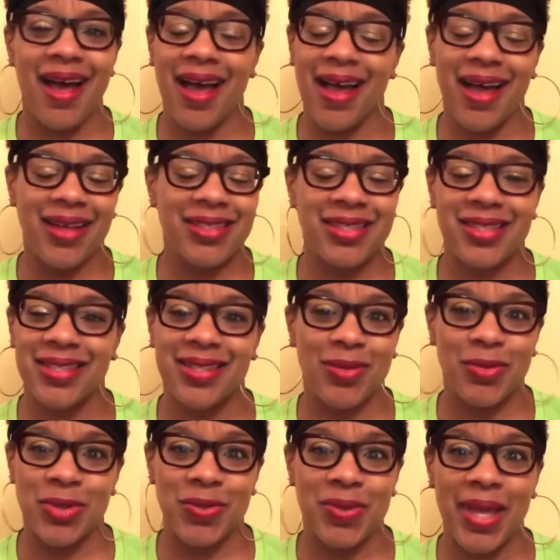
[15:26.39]
I just don't
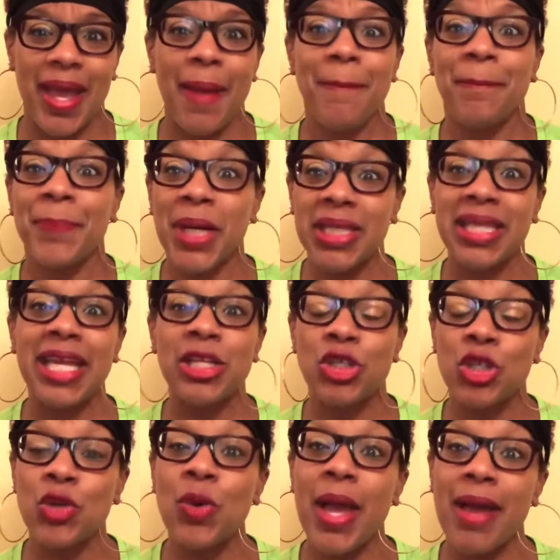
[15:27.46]
do that. But they
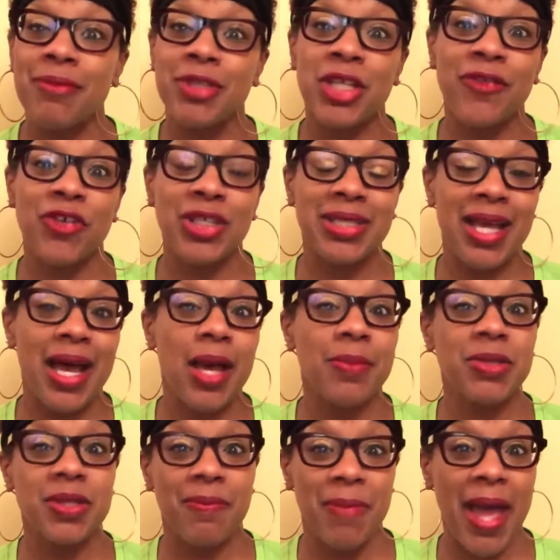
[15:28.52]
do have different
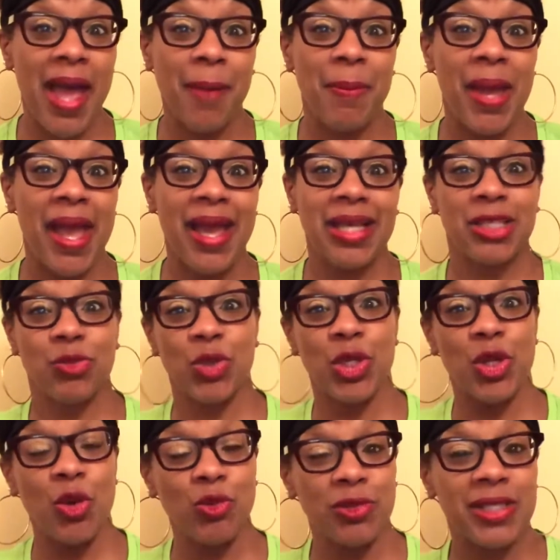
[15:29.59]
types of backpacks with
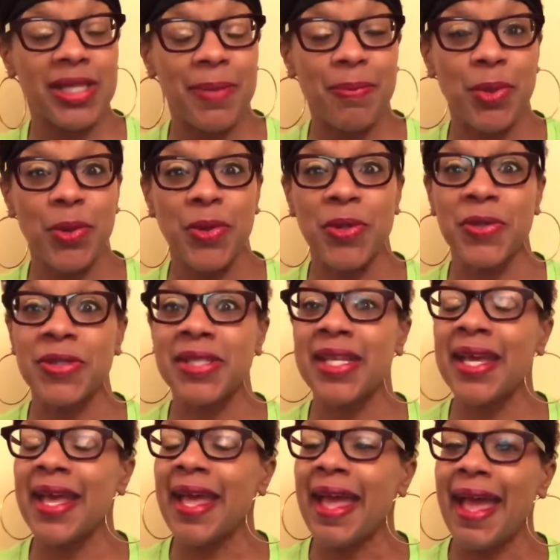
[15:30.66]
no zippers
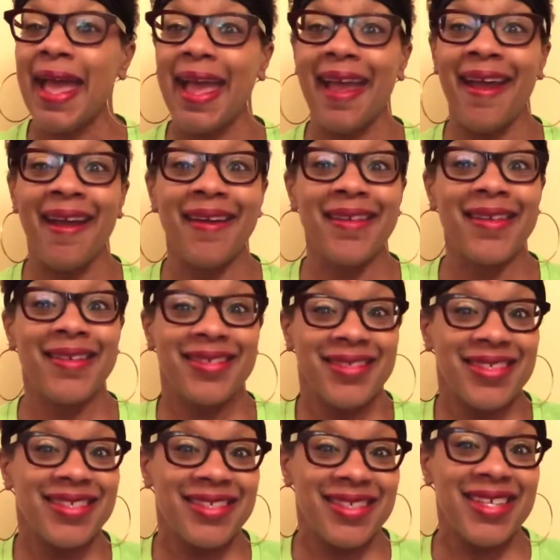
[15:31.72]
and
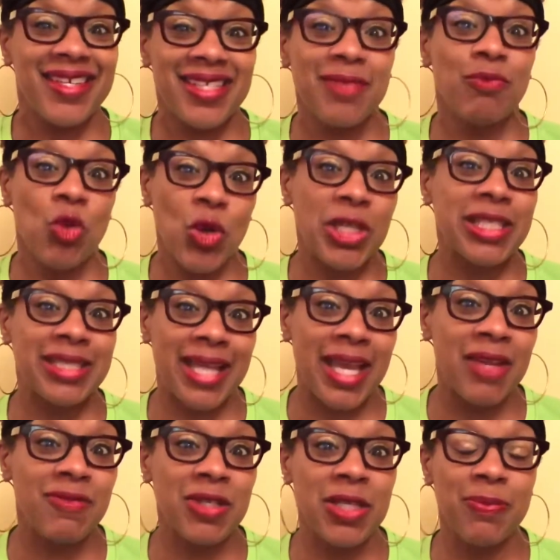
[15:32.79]
just more
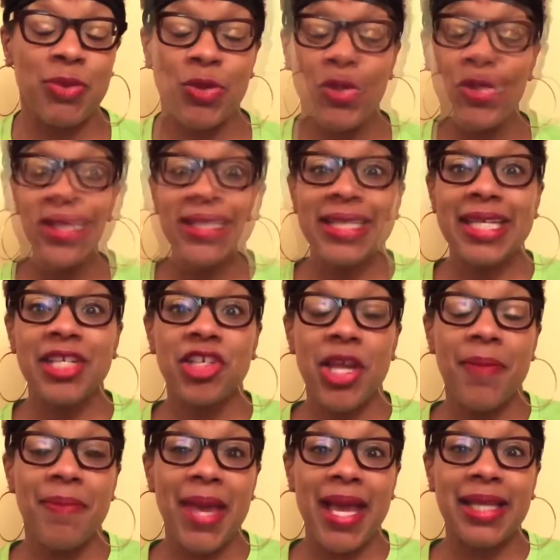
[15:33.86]
safety proof. TJ
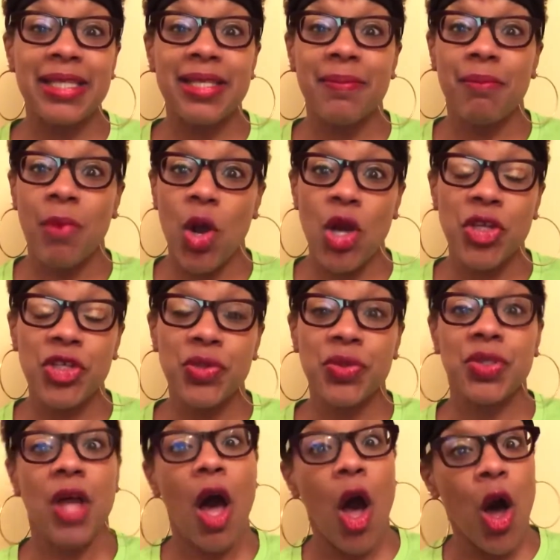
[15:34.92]
Maxx and
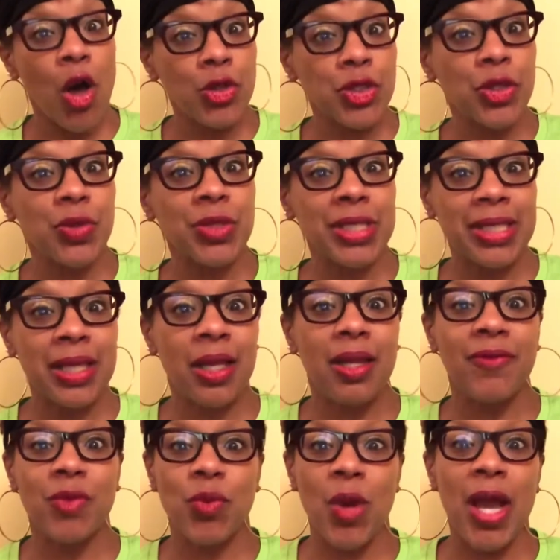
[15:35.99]
Marshalls also sell a
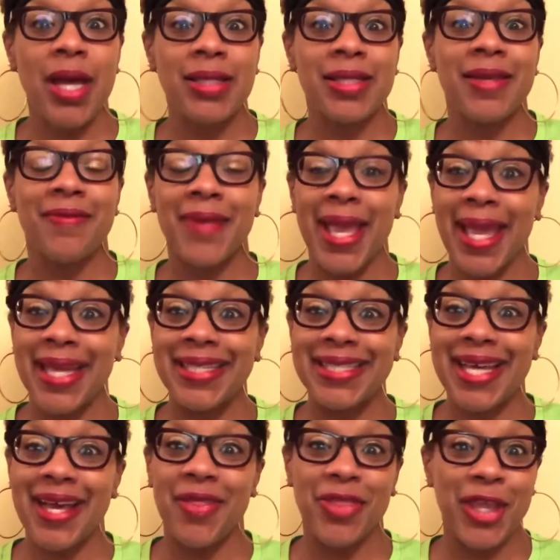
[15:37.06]
variety of
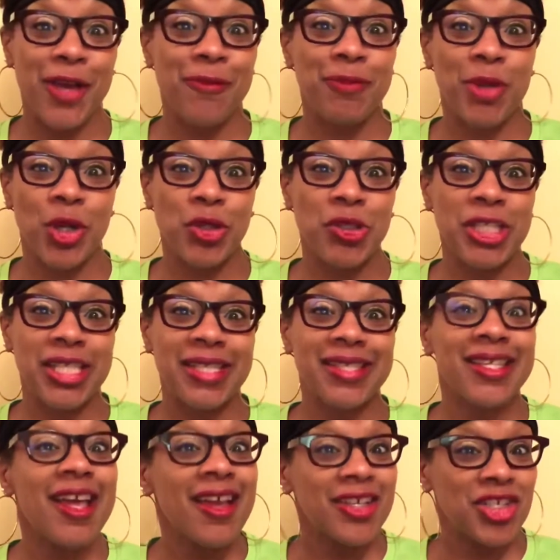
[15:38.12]
anti-theft
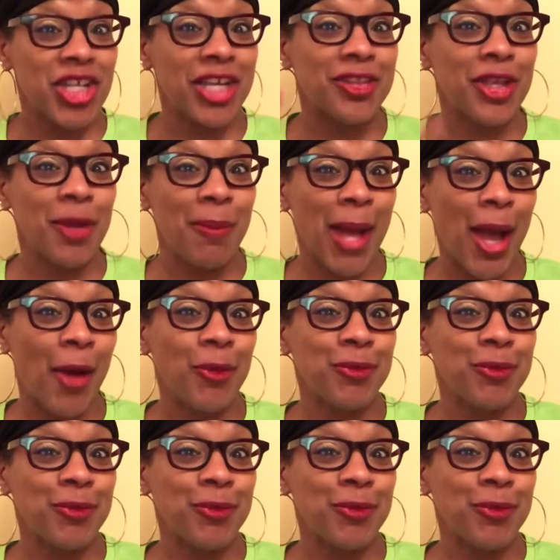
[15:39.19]
purses. Check them out.